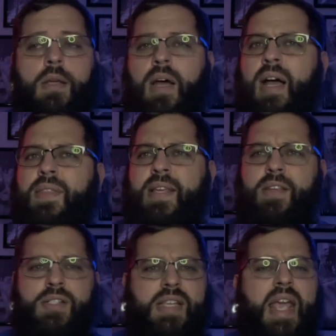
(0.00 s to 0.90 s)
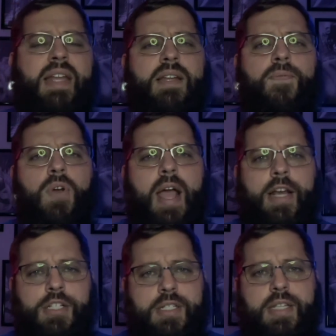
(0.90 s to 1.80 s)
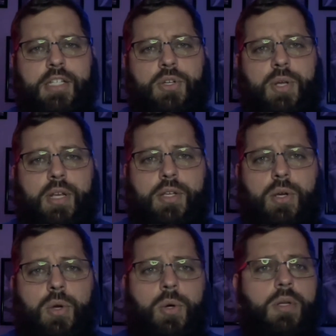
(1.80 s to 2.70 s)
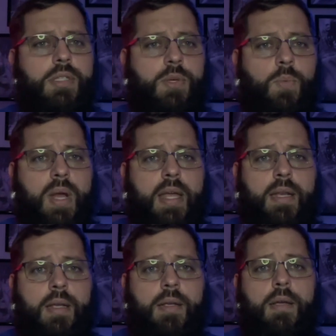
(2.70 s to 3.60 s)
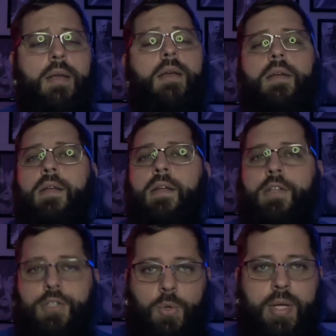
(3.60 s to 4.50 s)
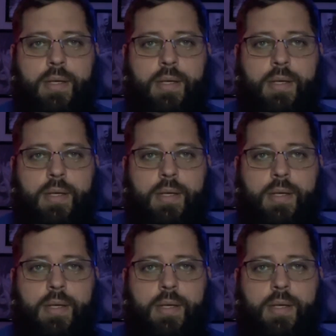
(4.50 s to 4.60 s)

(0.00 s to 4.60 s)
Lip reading: I think there's 8 different actions that you can do to win. Do it.